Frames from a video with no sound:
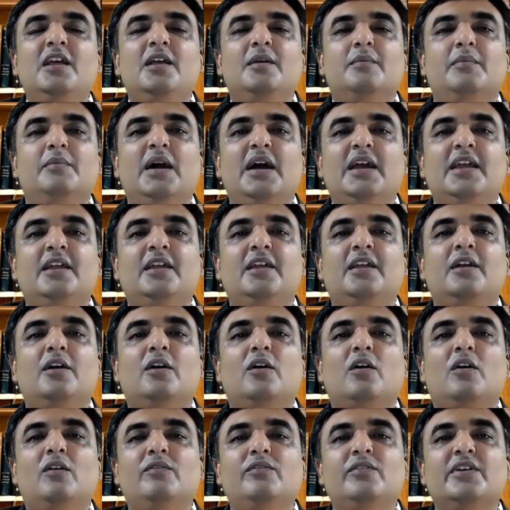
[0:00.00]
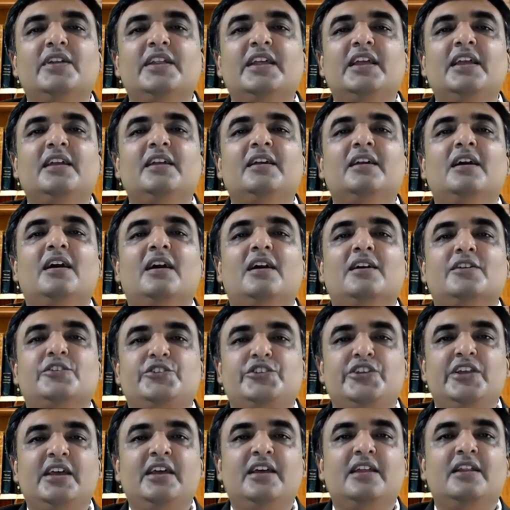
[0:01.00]
by offering a
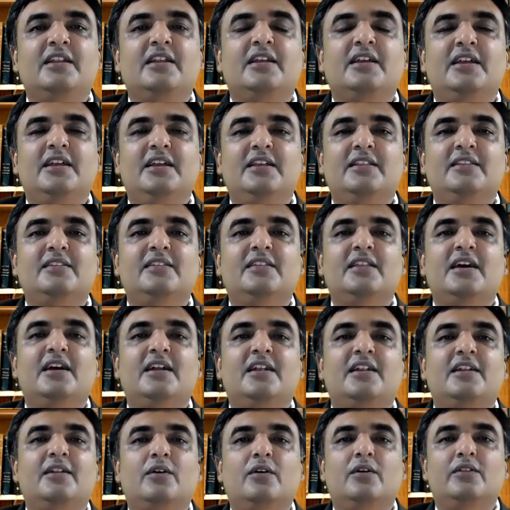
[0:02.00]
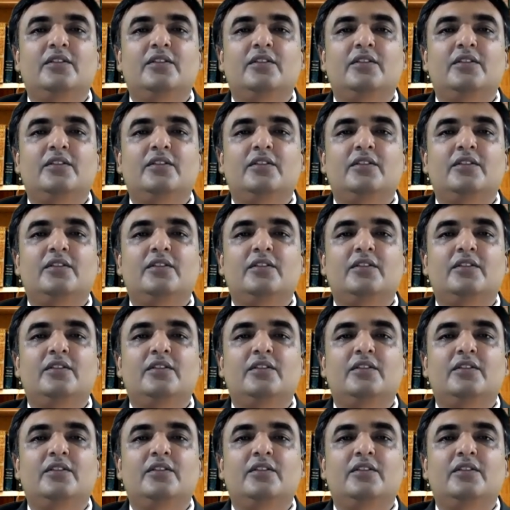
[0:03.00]
share in their